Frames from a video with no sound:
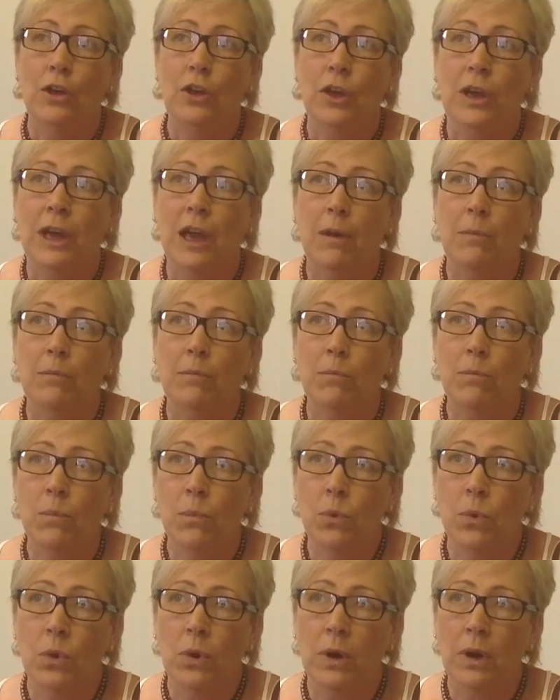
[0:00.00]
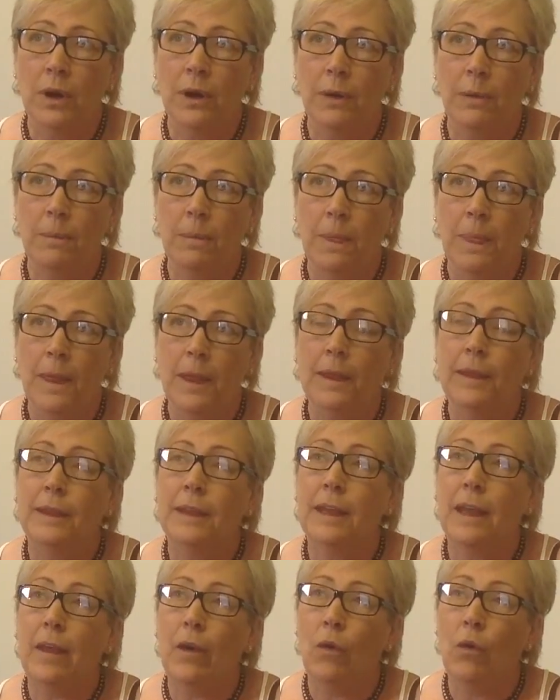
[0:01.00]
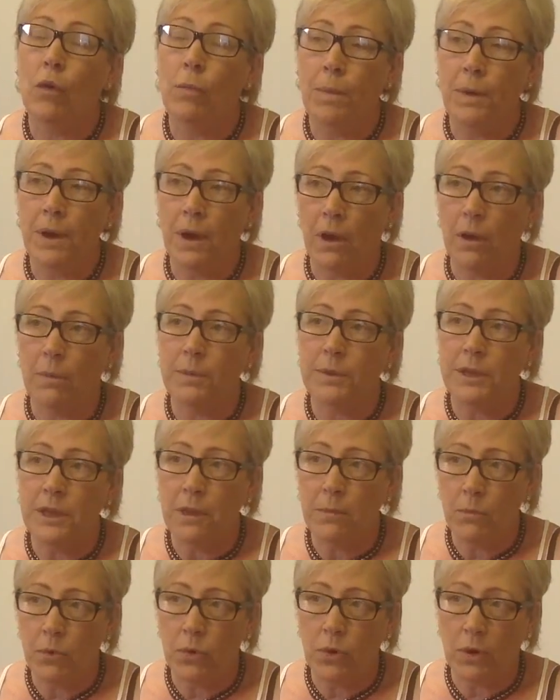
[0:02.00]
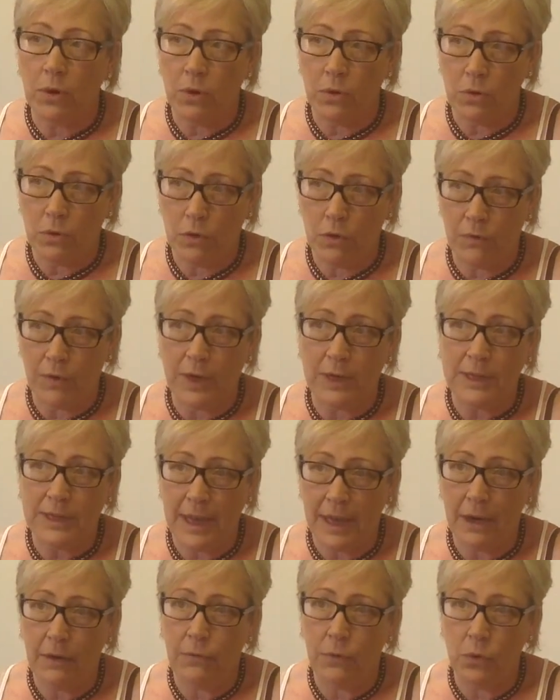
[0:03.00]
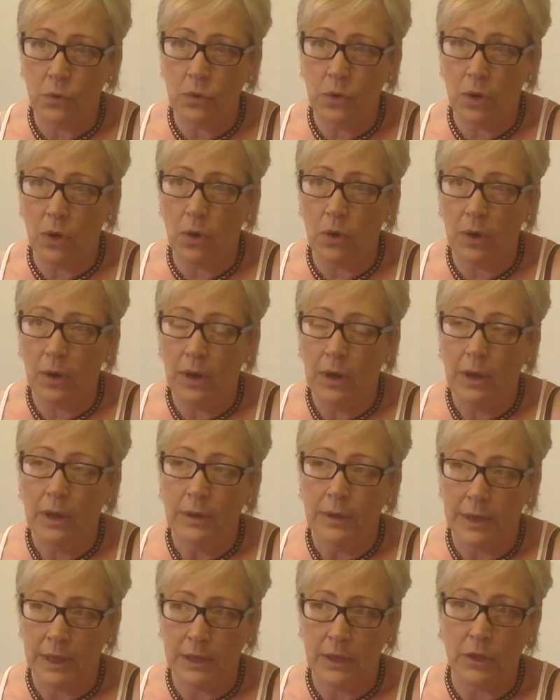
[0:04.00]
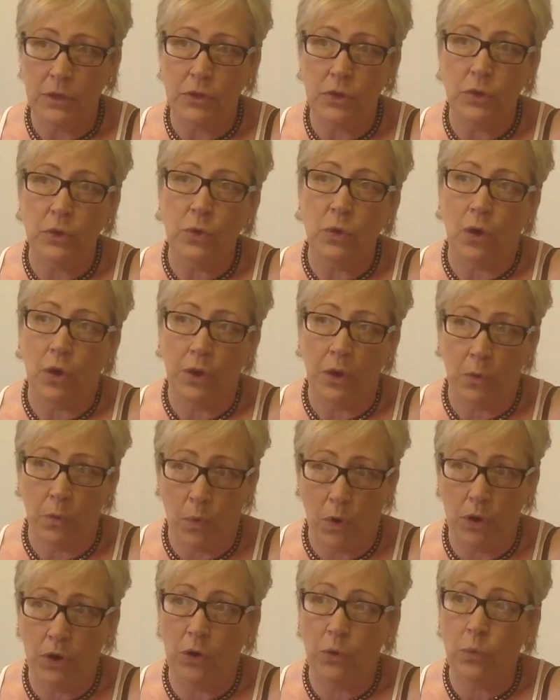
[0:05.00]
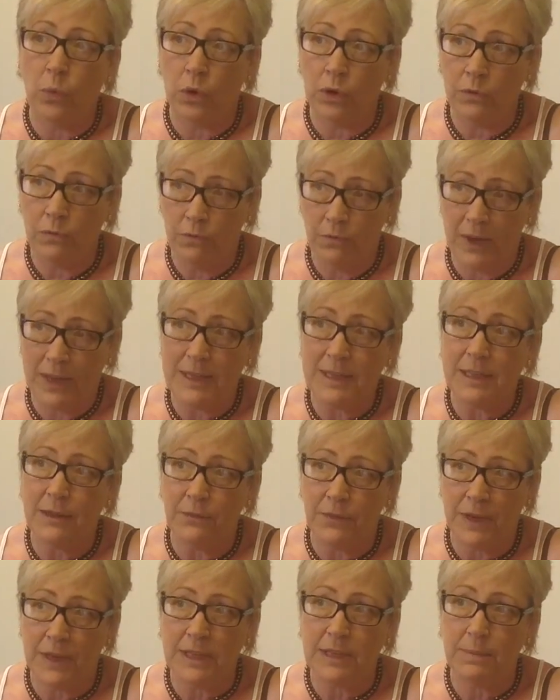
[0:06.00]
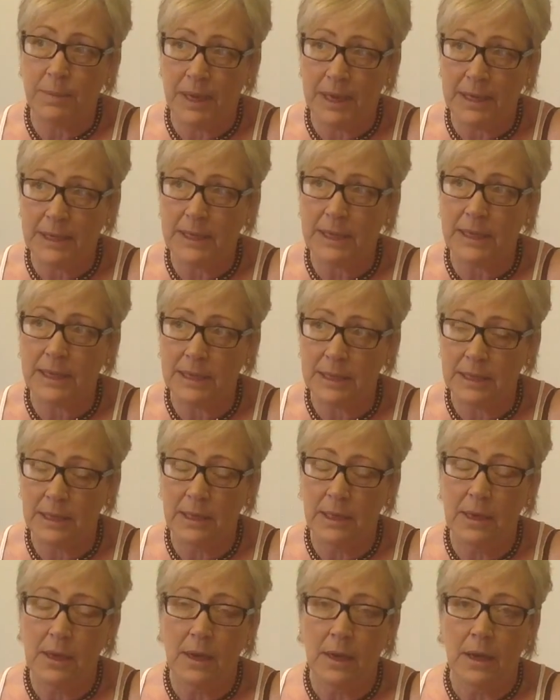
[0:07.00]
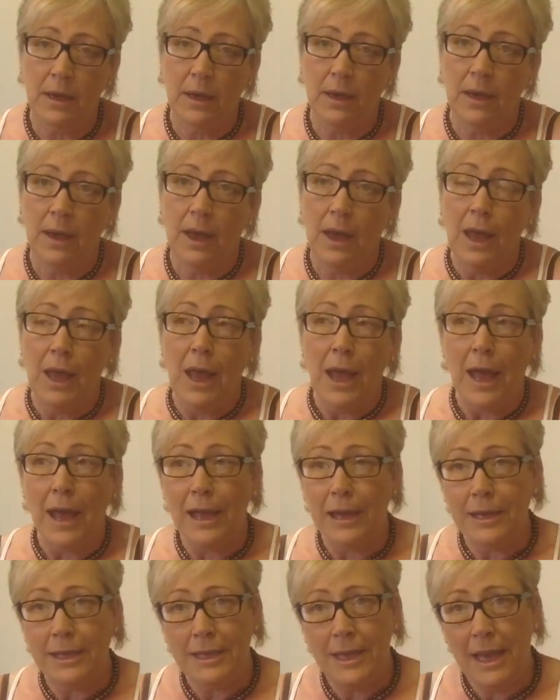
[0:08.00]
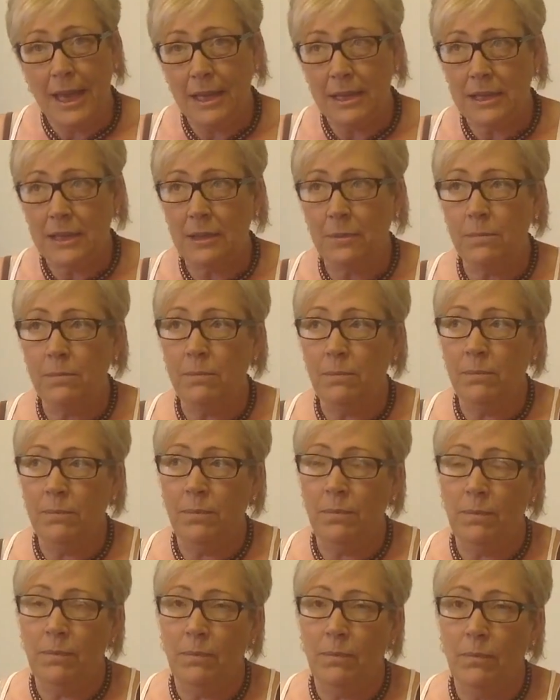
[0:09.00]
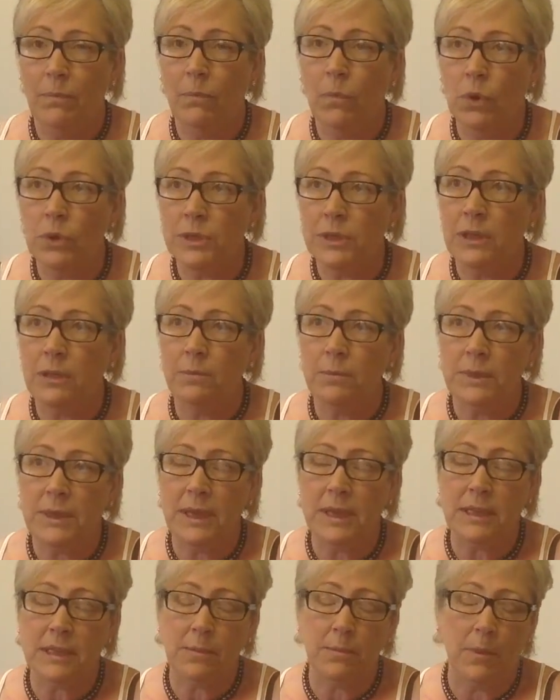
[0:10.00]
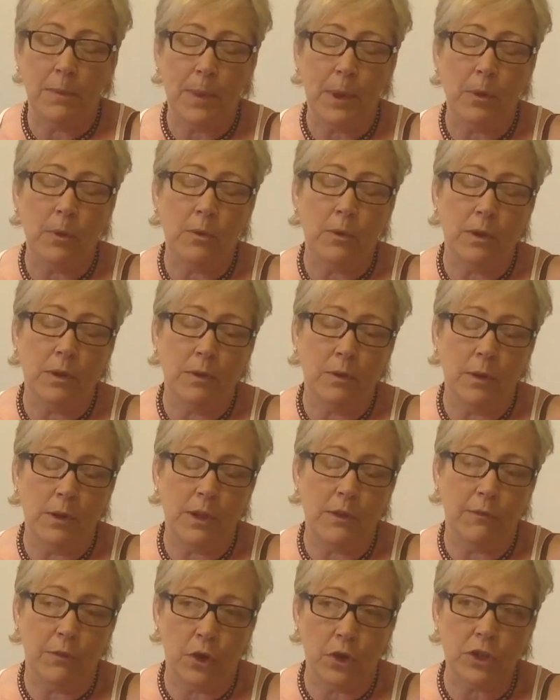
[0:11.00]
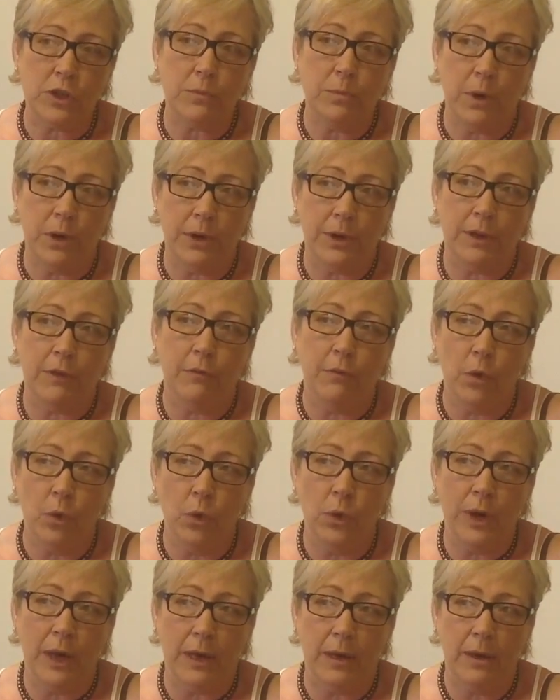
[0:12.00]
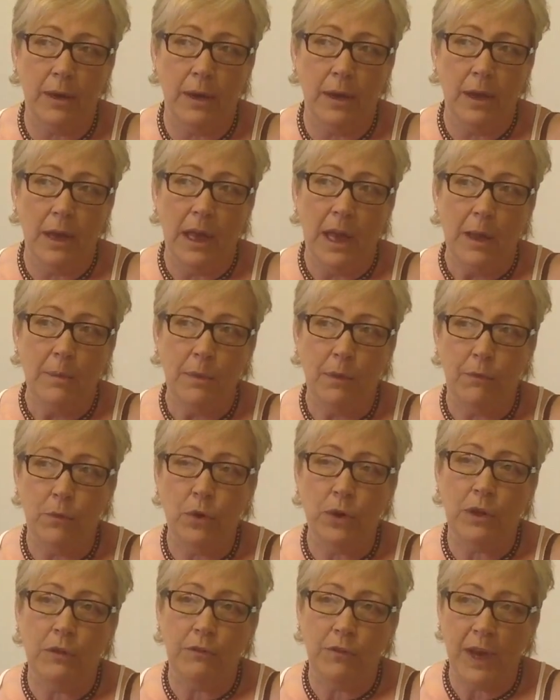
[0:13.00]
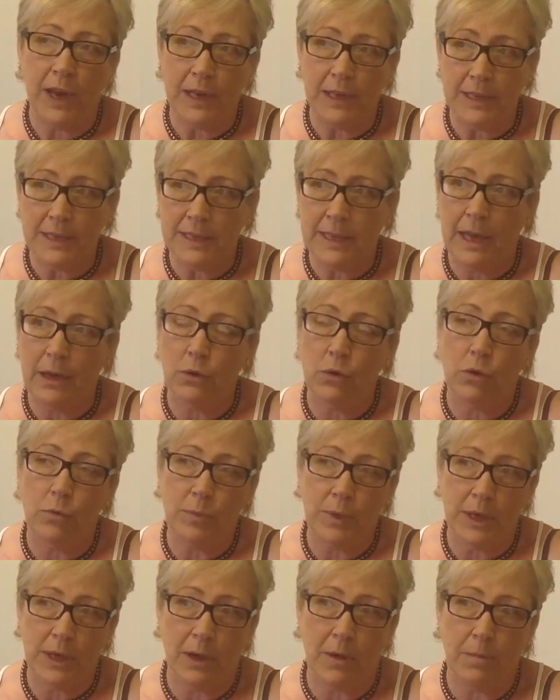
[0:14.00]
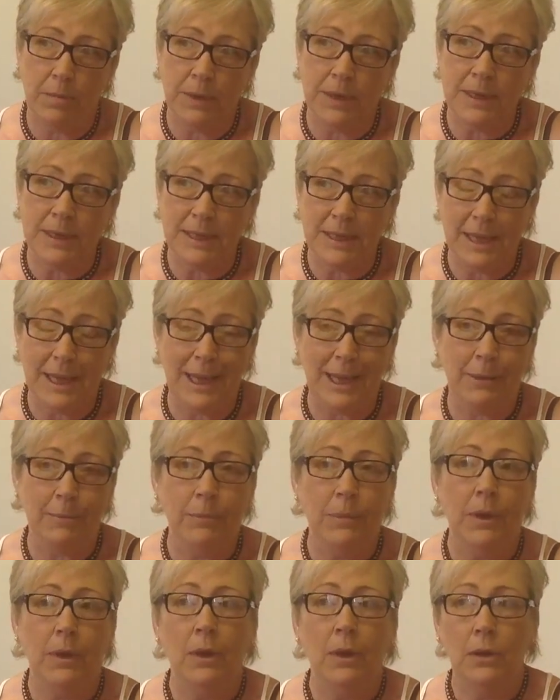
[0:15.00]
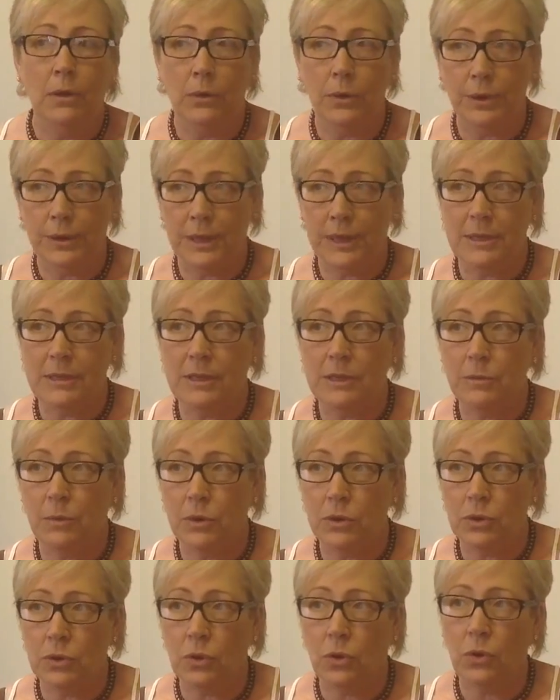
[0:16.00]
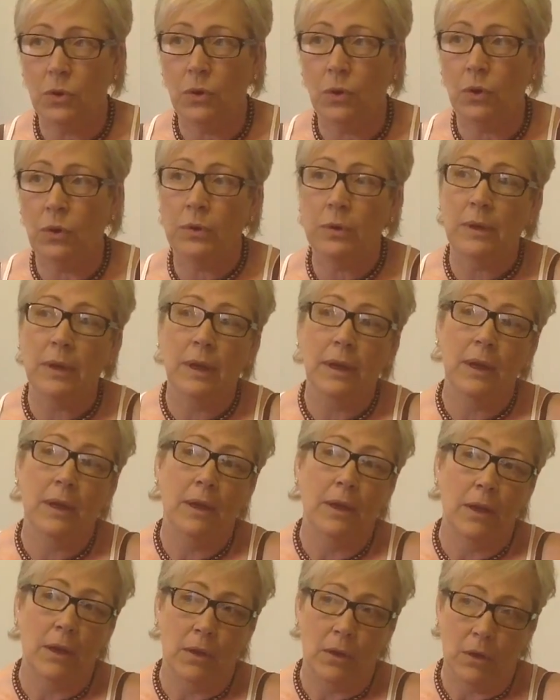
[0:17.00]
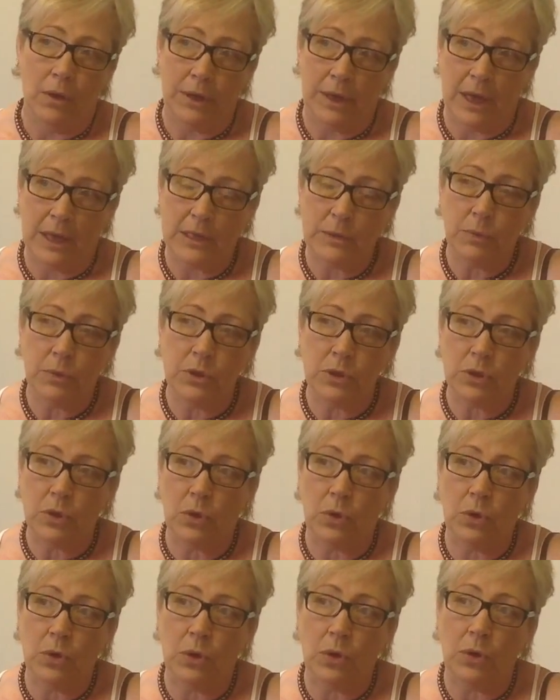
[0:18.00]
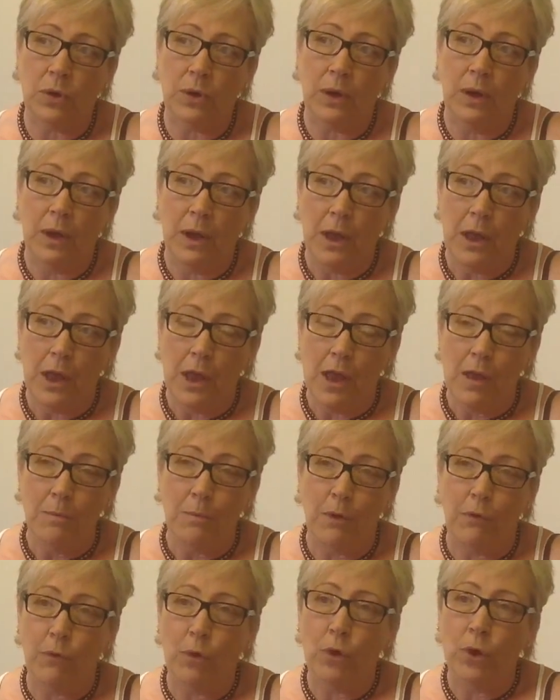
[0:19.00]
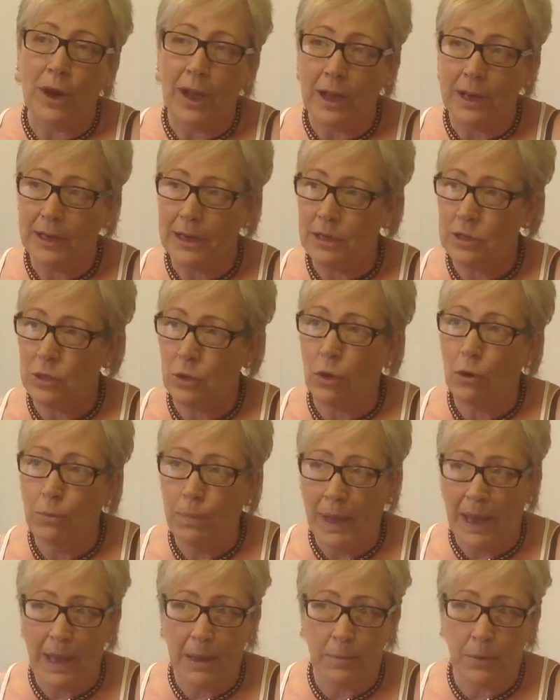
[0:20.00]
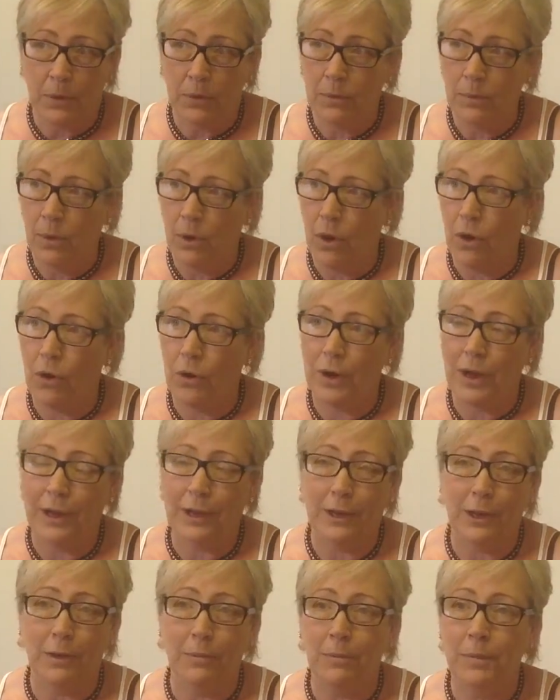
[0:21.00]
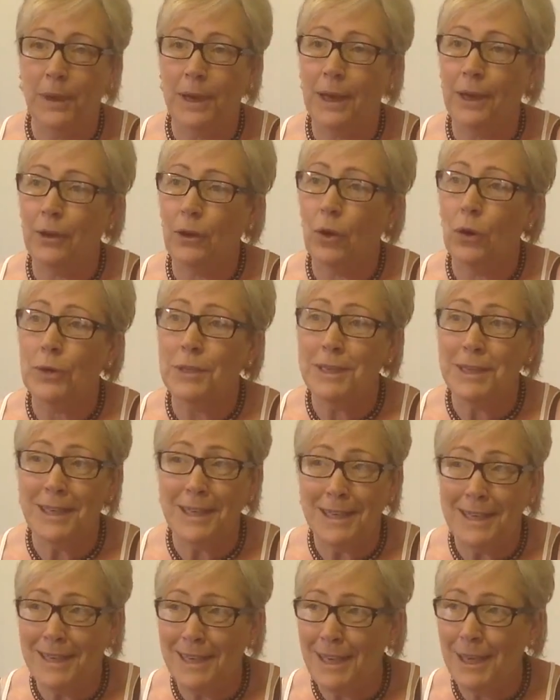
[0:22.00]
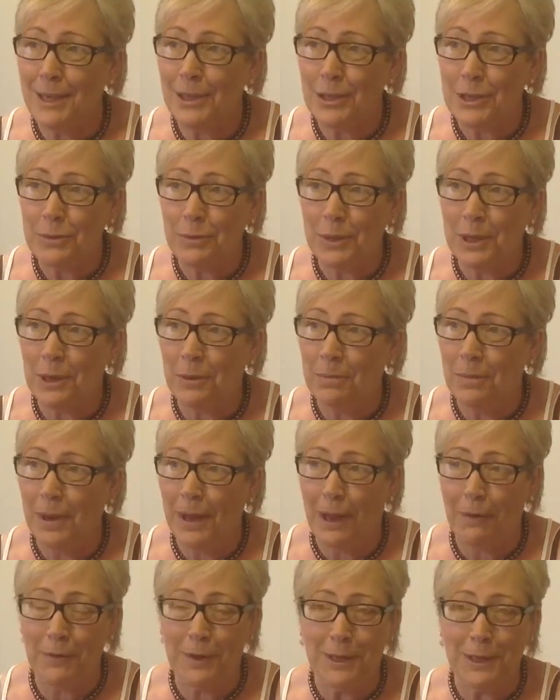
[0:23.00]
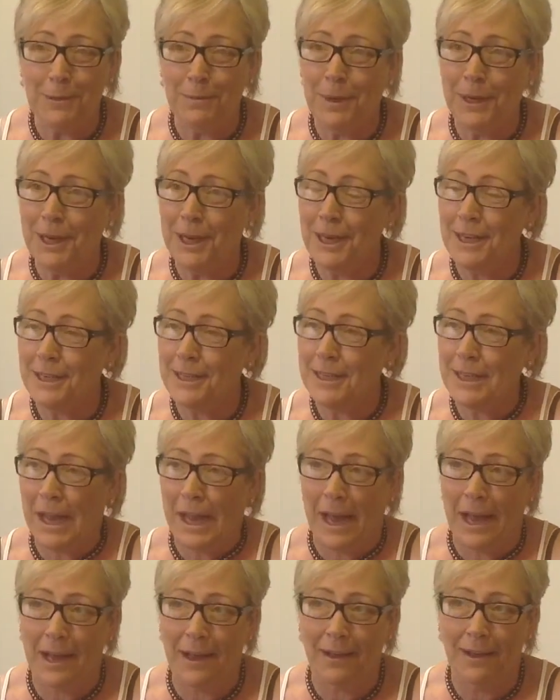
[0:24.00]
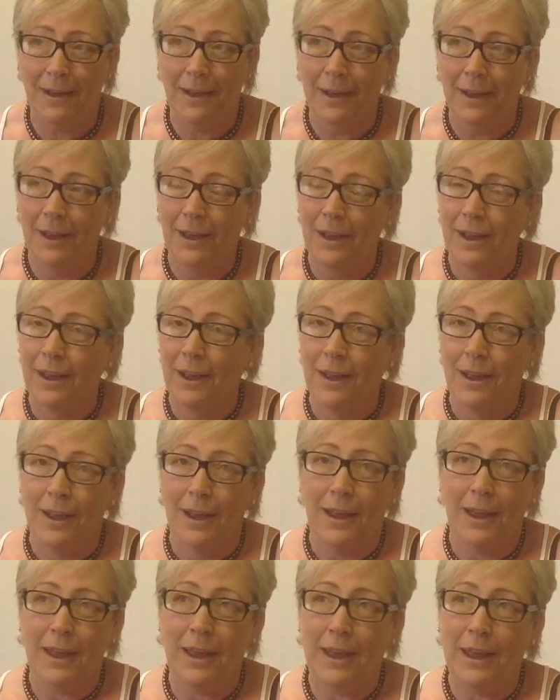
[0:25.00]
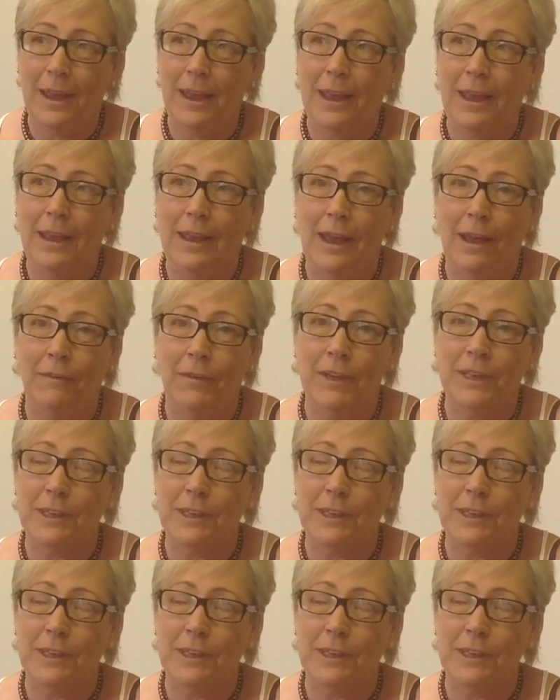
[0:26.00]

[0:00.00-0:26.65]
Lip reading: you get more, they open up to you more over a telephone call than they do on a one-on-one face-to-face basis. It takes them, most of them takes them about the first month of phoning before they finally start opening up and say, look, this is what's going on, or that's what's going on. Beforehand it's all babble, or it can be constant tears with them. I've experienced that. I've